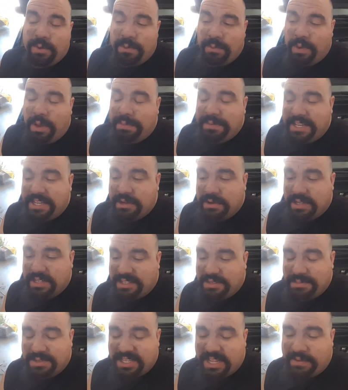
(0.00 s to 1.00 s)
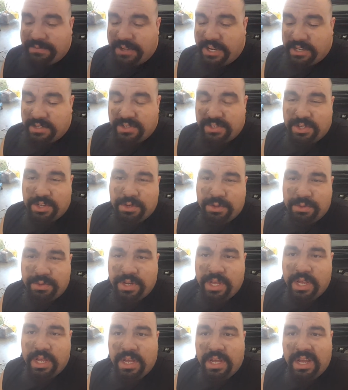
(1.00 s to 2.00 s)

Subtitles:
We will be doing some stuff here soon.